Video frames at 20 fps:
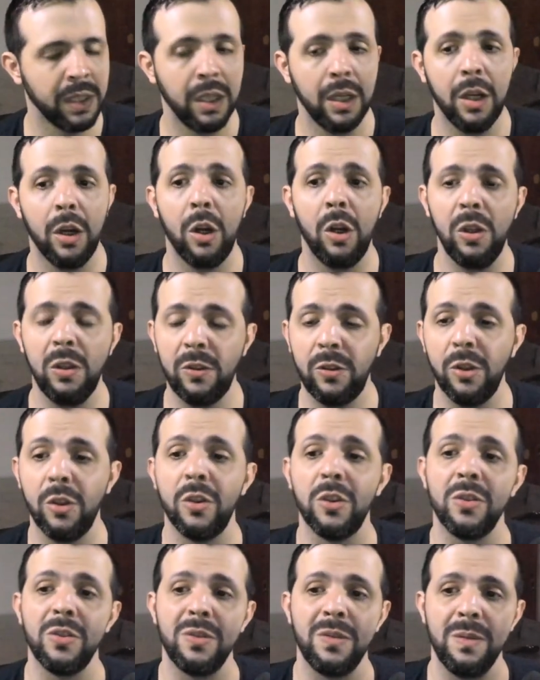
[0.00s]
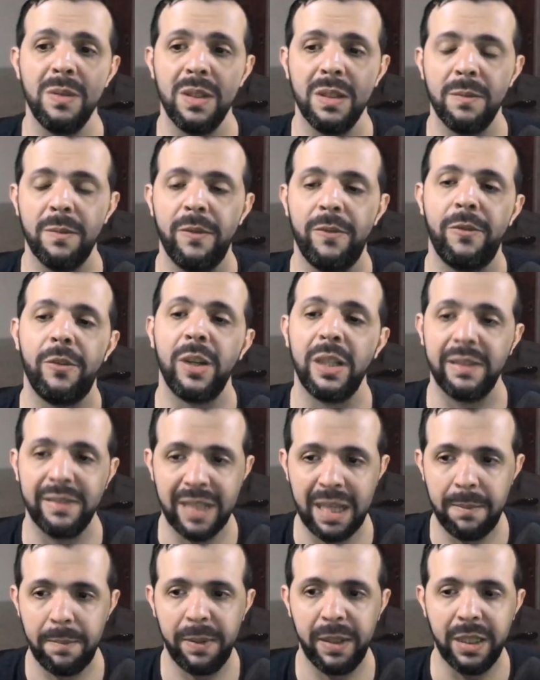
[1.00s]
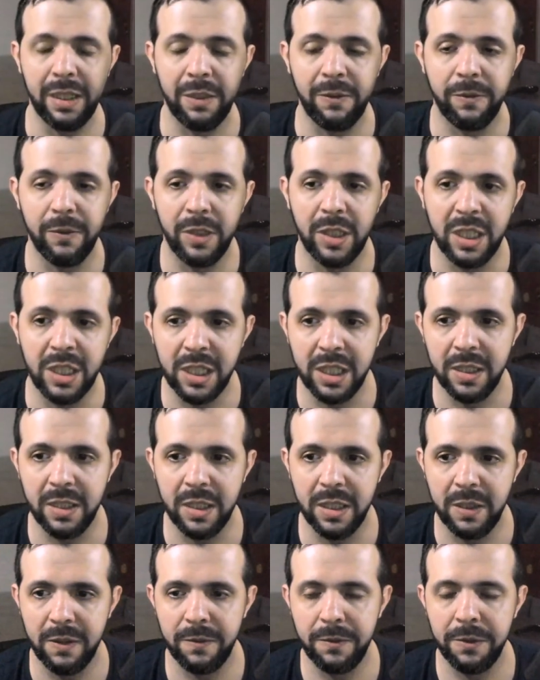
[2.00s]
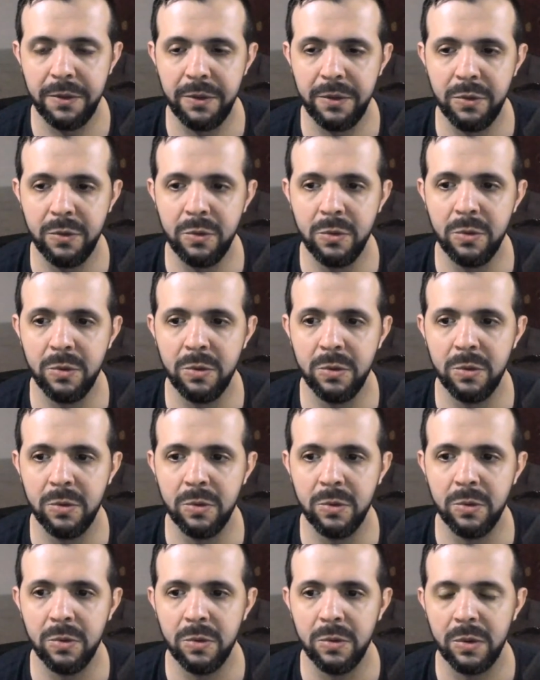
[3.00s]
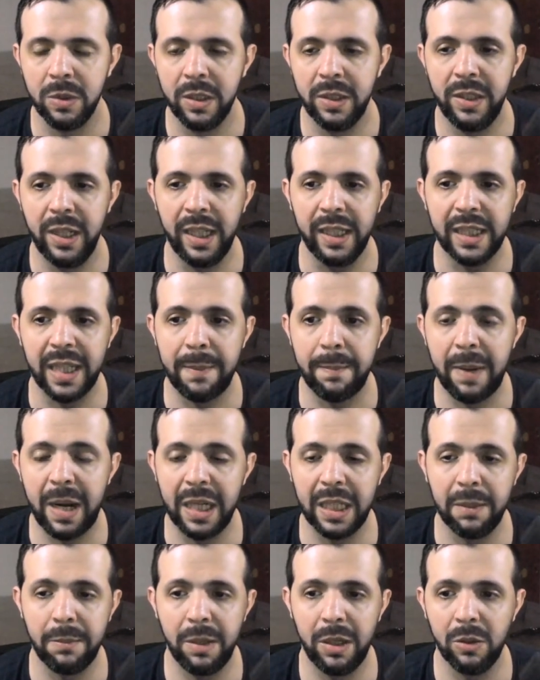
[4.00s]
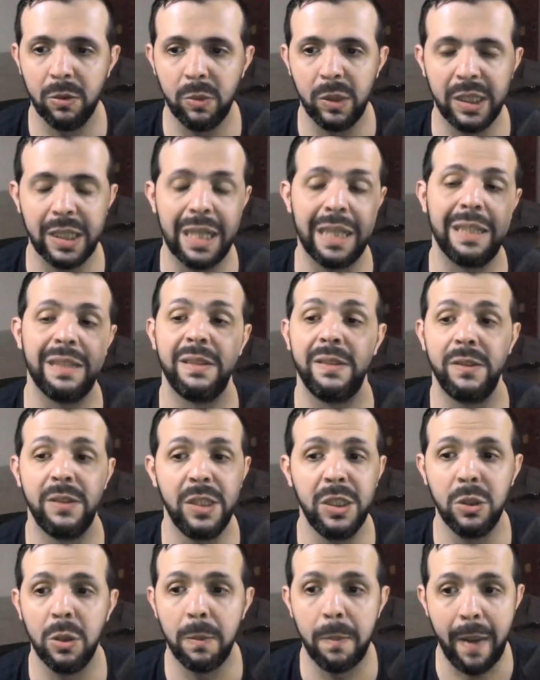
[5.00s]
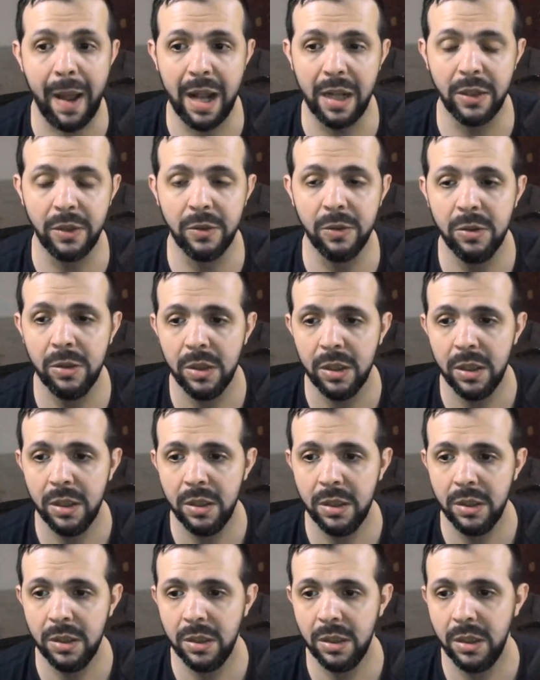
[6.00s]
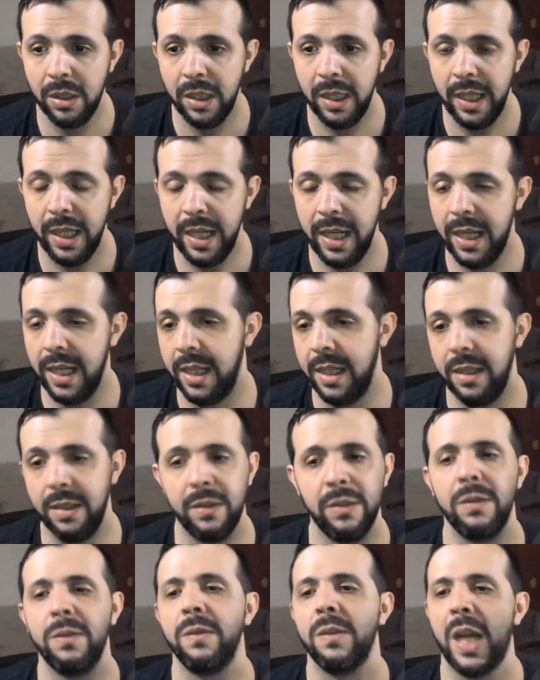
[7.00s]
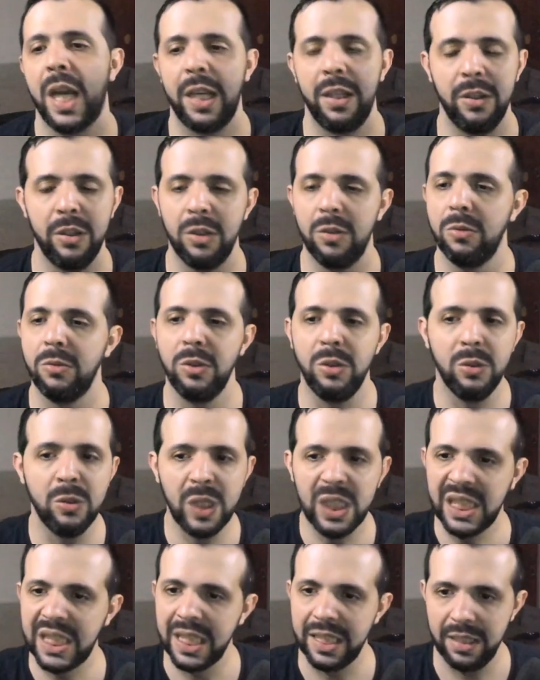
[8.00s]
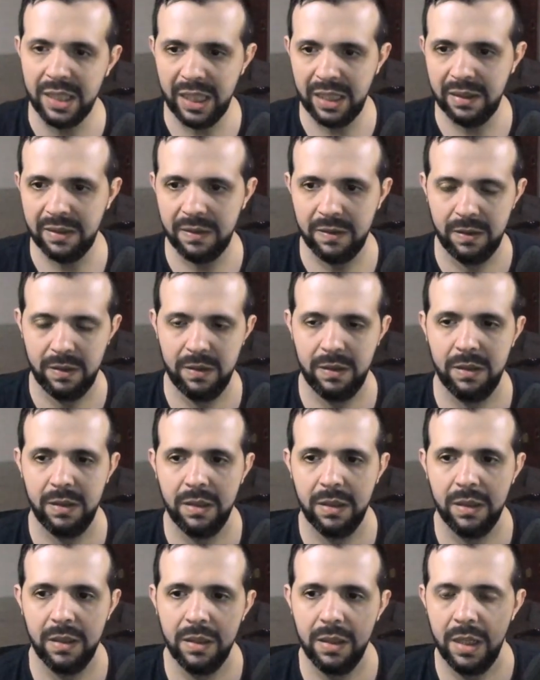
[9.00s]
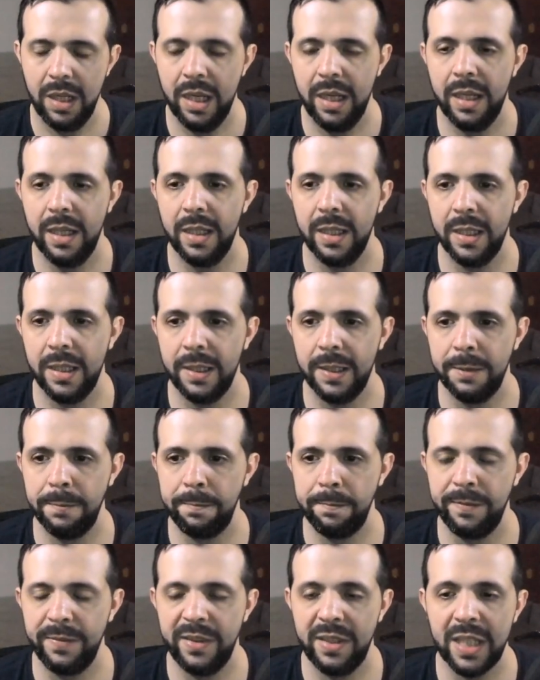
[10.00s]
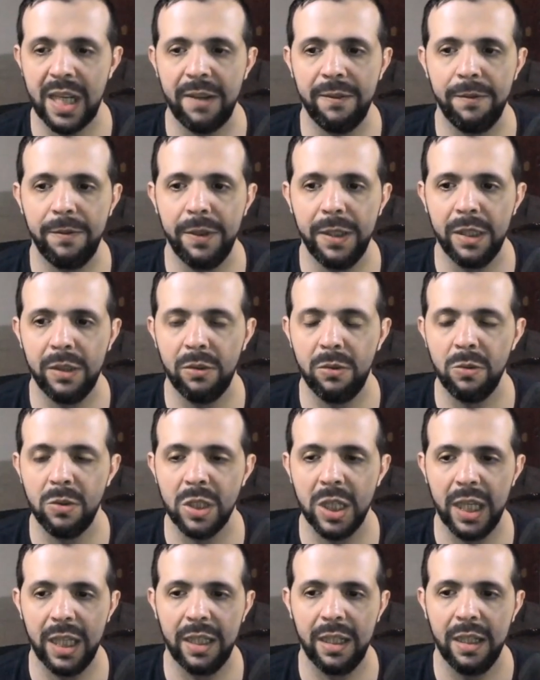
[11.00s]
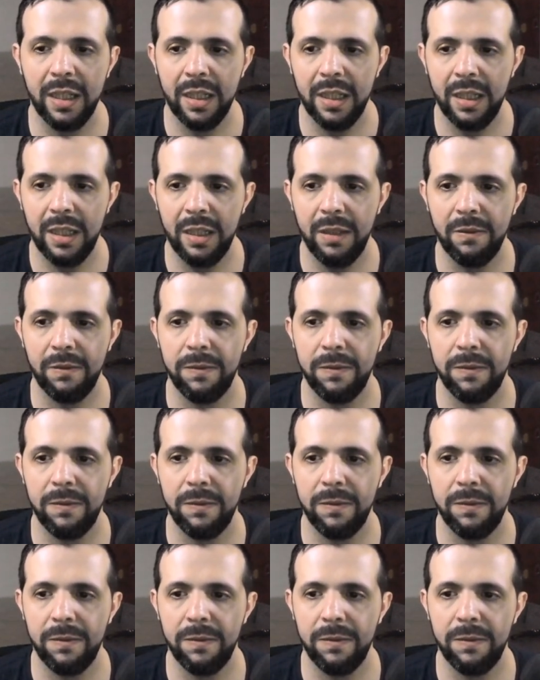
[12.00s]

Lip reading: Also, for example, if you create a variable with a 0 value, and I don't know, you iterate something to check if